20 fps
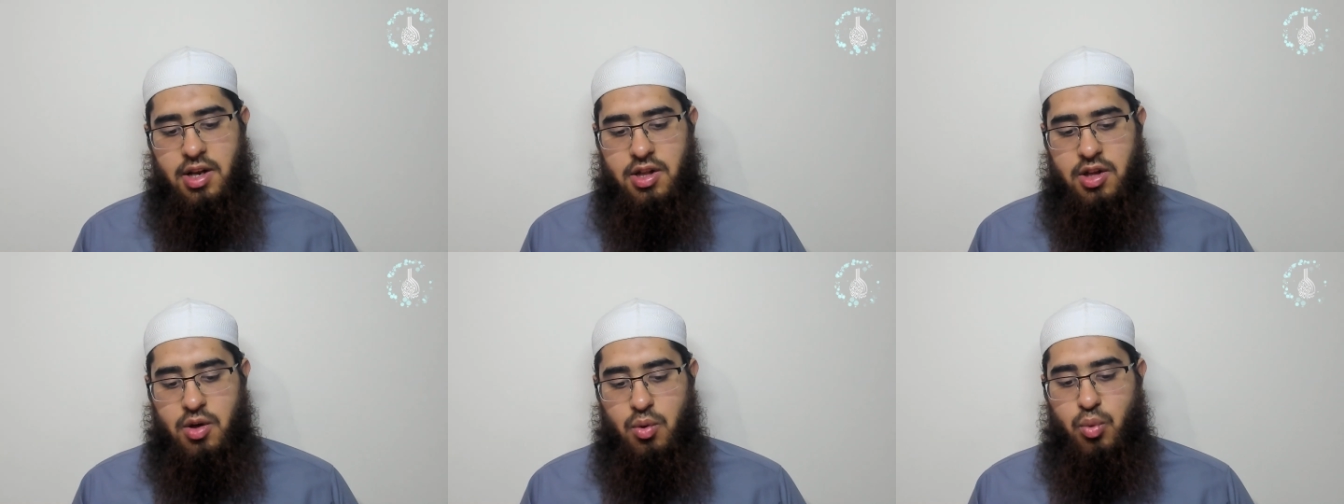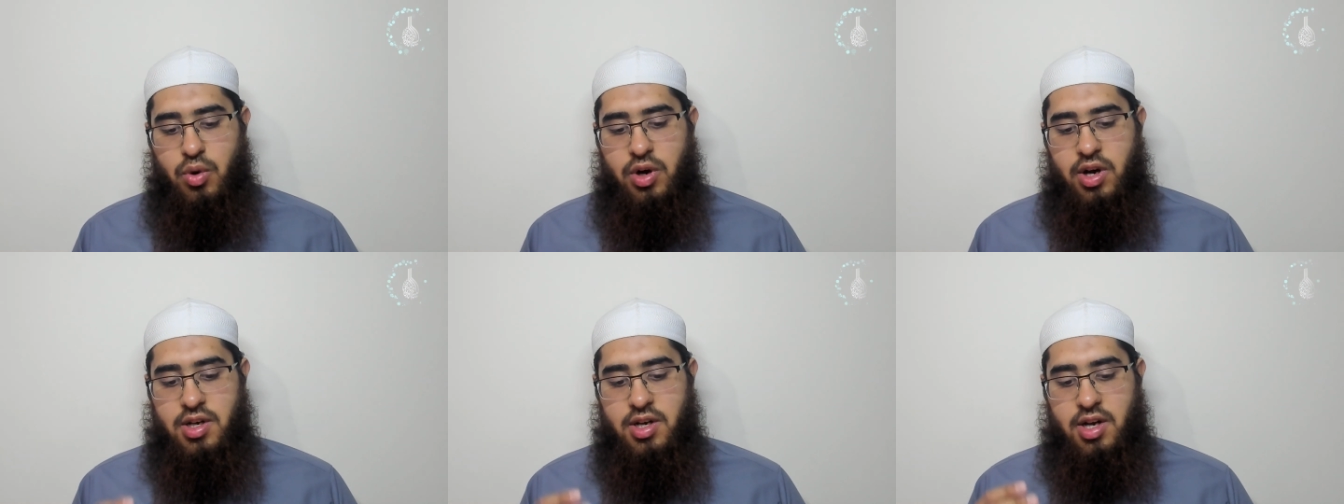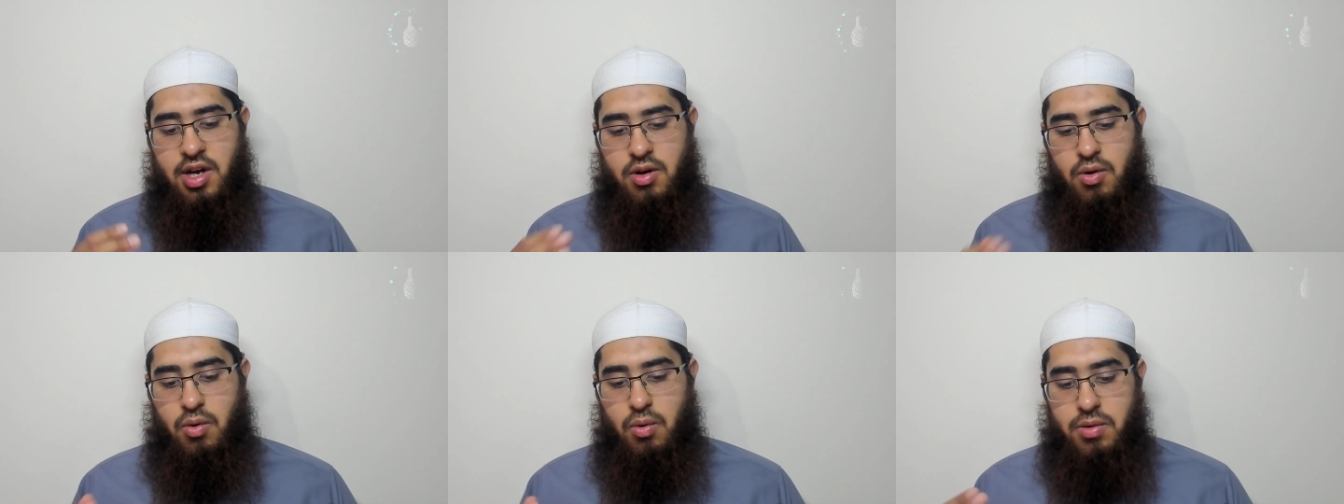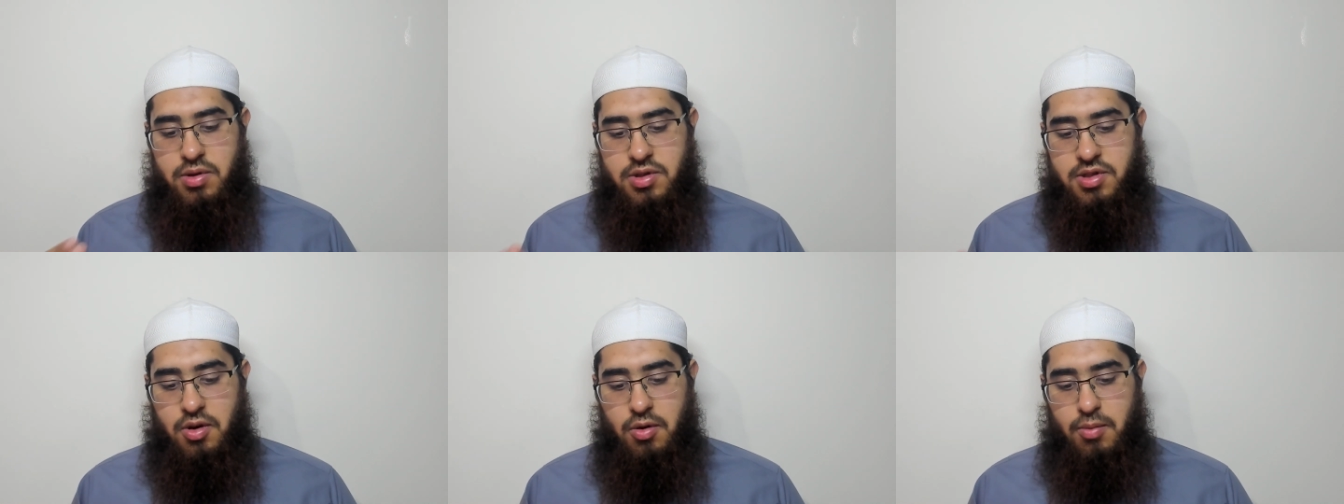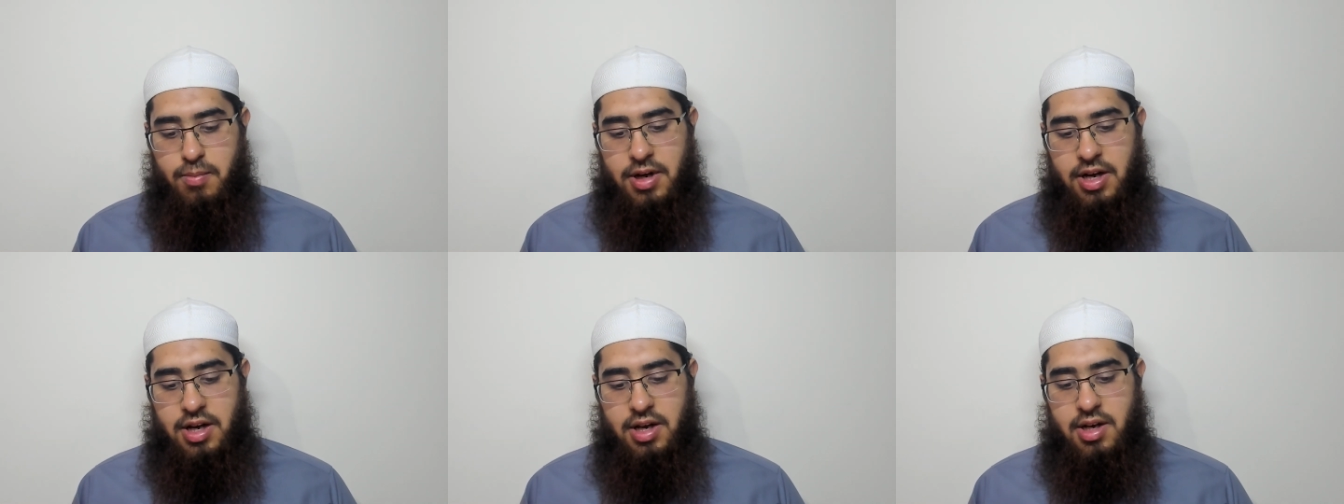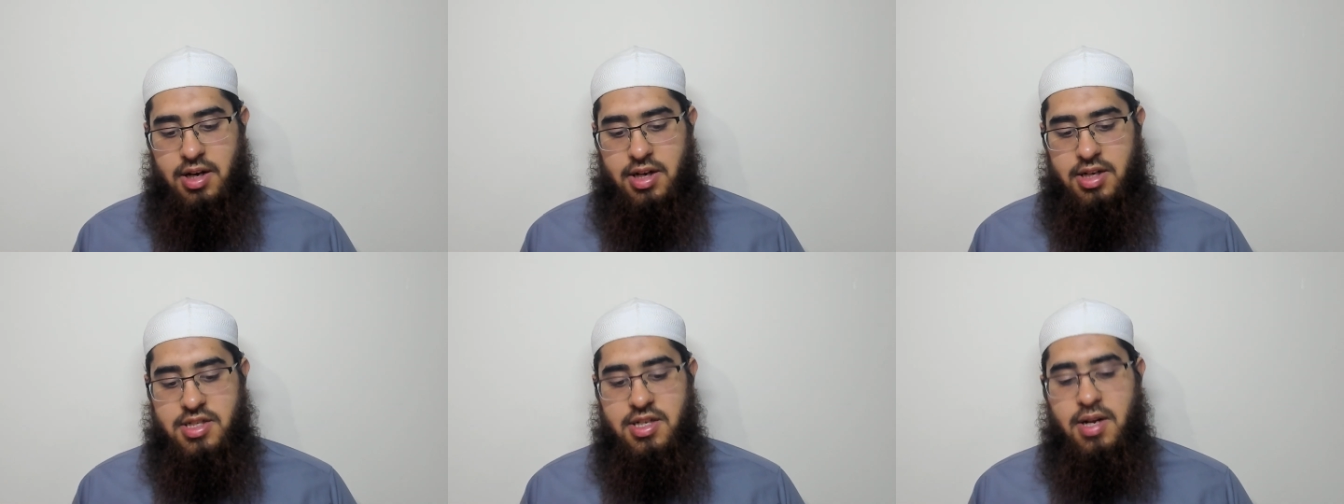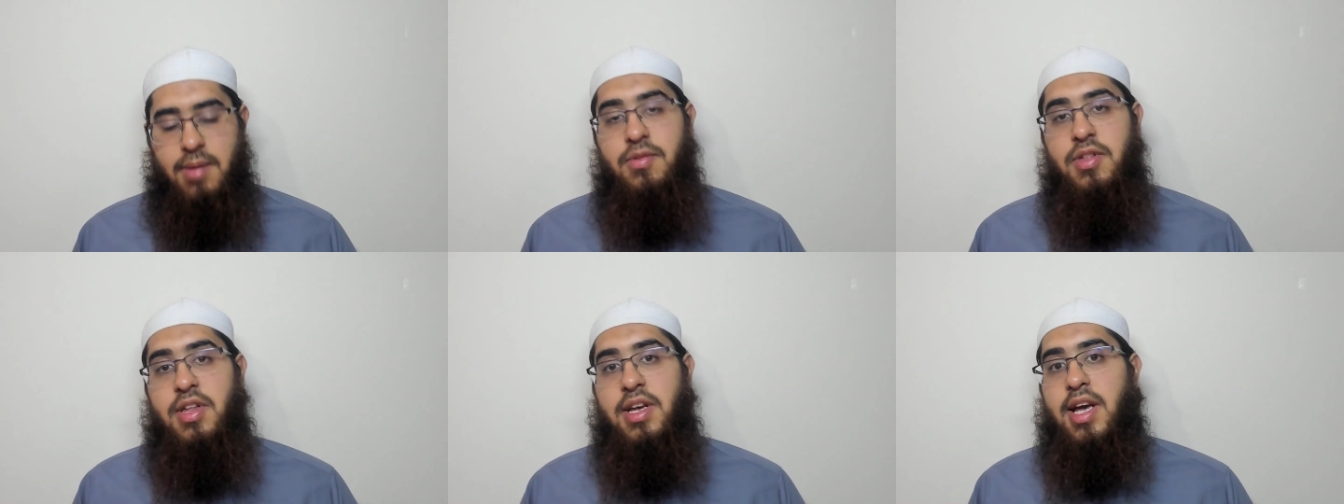the word can also mean
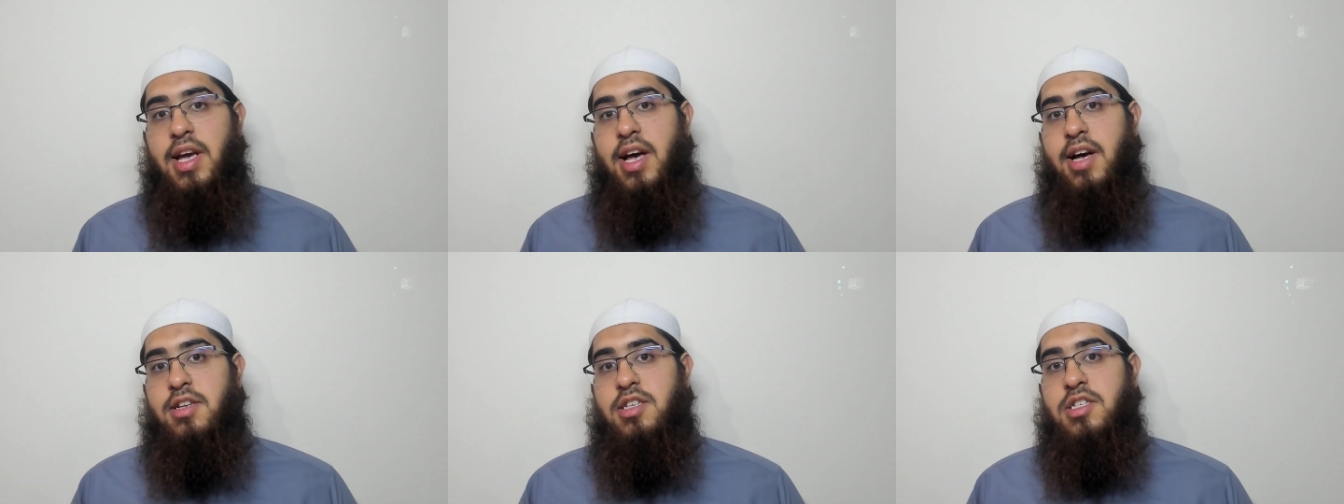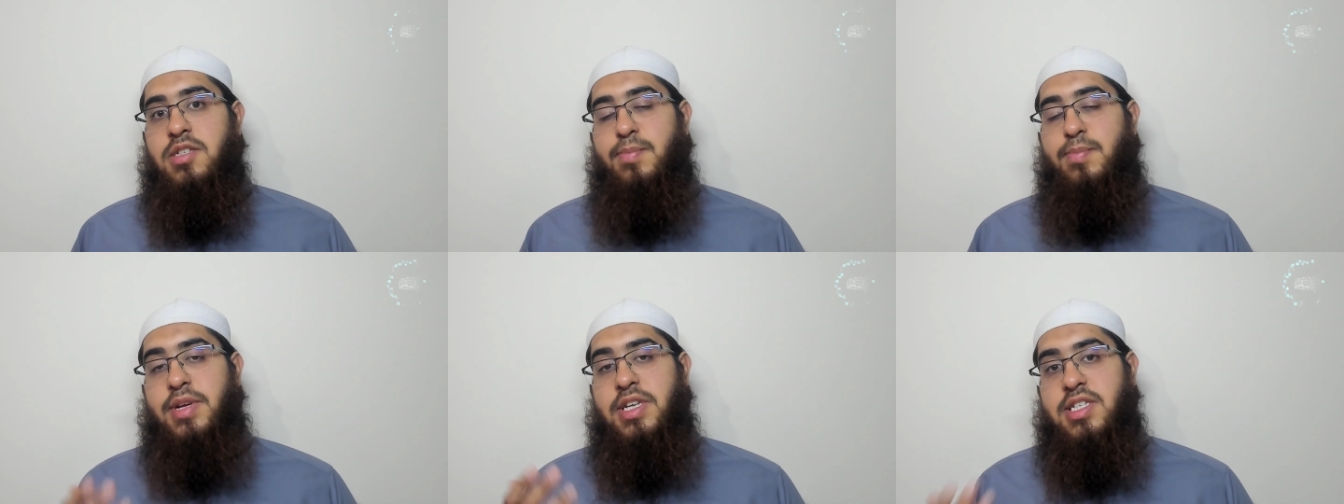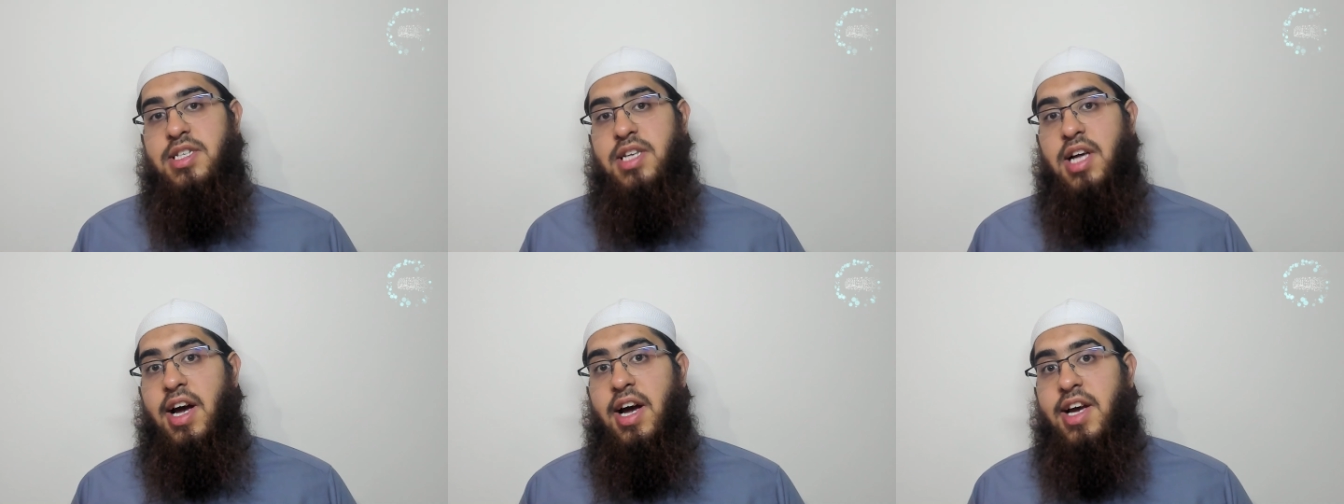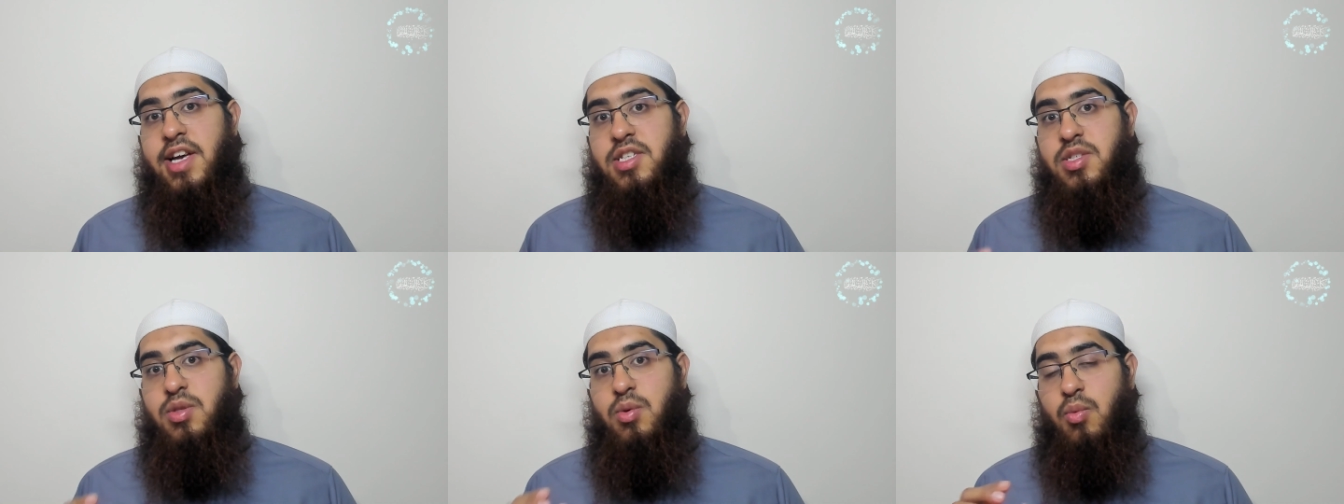something else besides